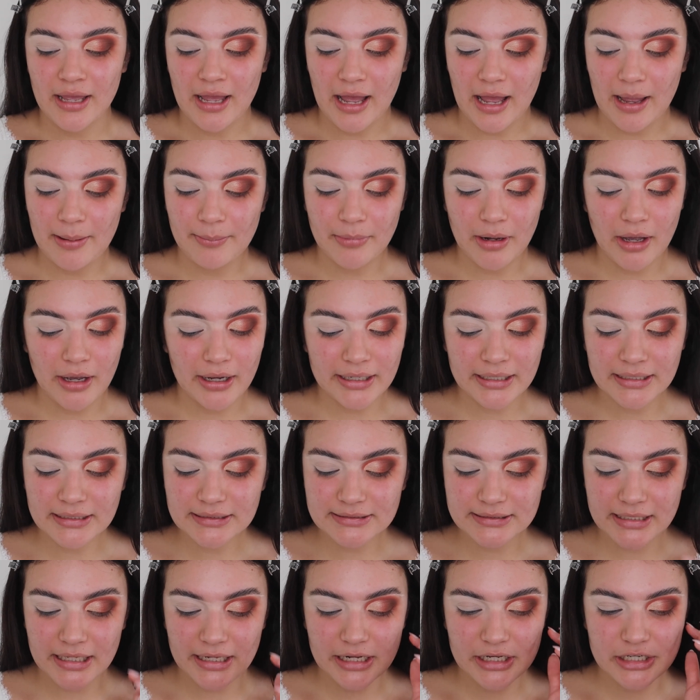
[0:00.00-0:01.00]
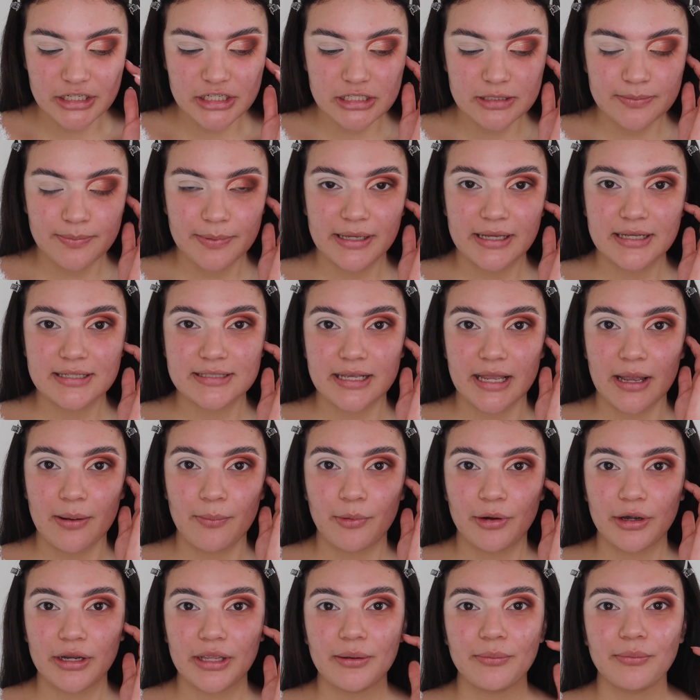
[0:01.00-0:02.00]
I'm not gonna set it just because I
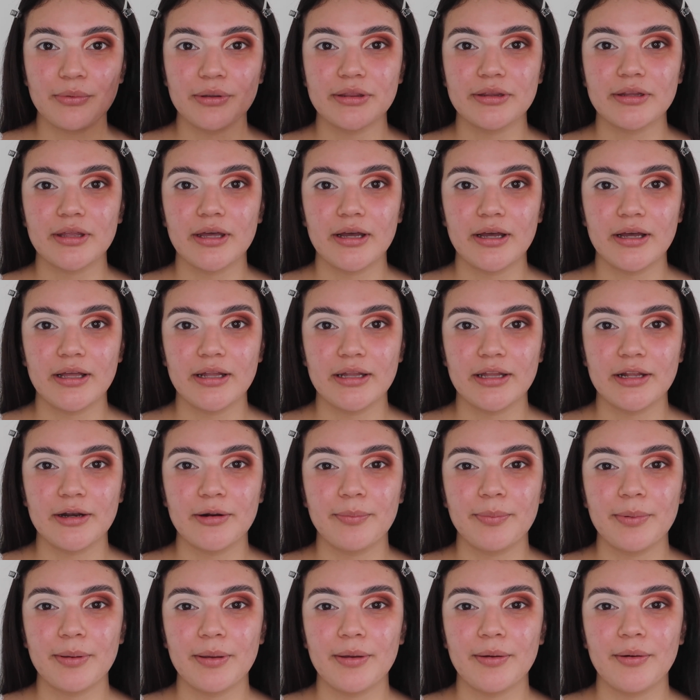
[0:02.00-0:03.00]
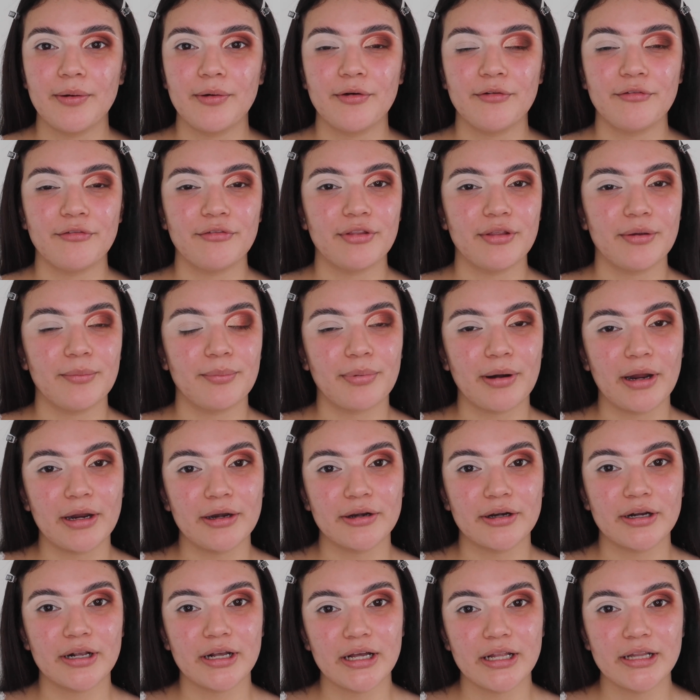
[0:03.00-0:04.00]
am working with a little bit of the
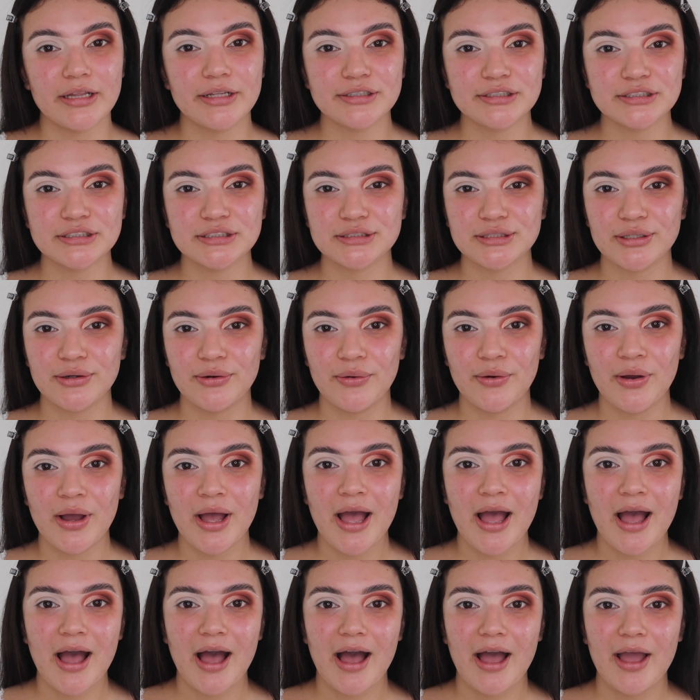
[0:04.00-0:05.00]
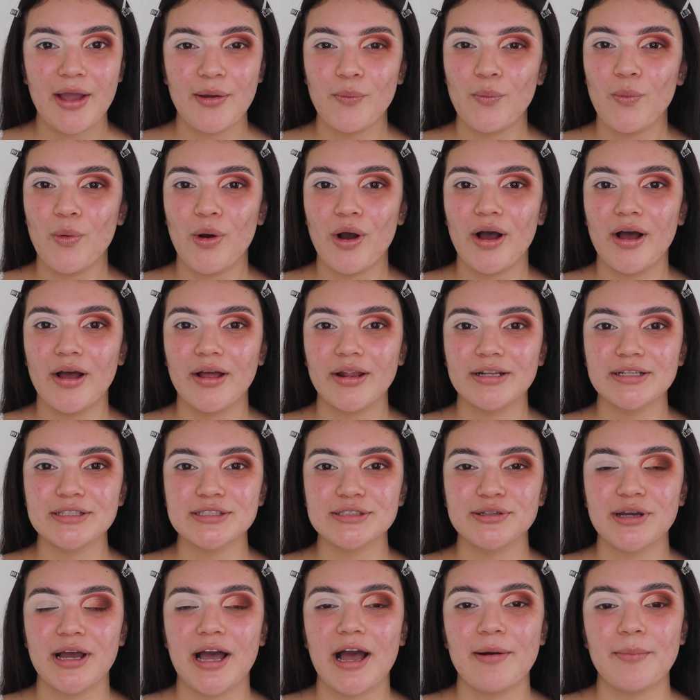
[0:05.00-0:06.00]
brighter colors, so I want
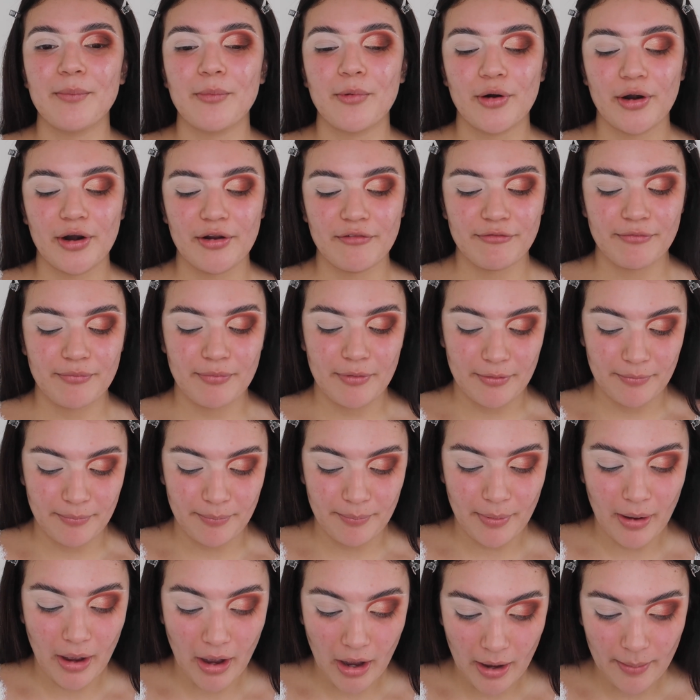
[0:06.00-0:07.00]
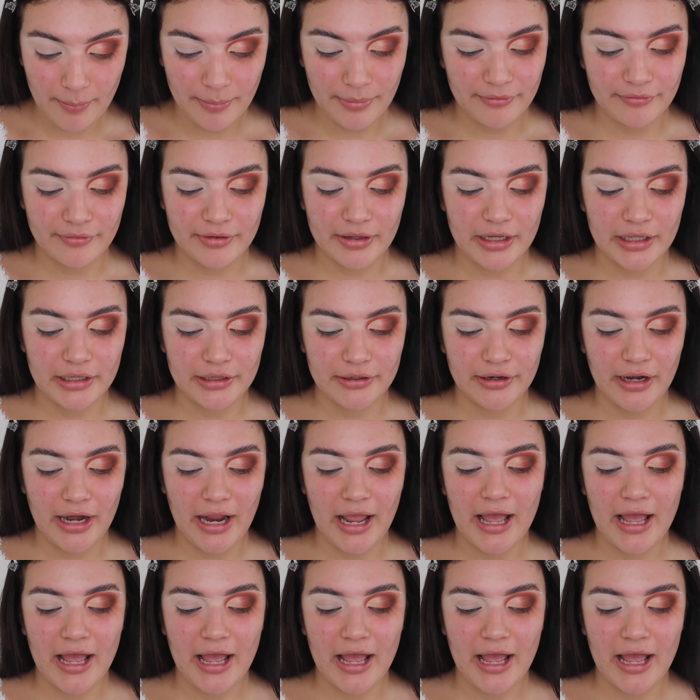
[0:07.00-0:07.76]
to have more of a pop of color,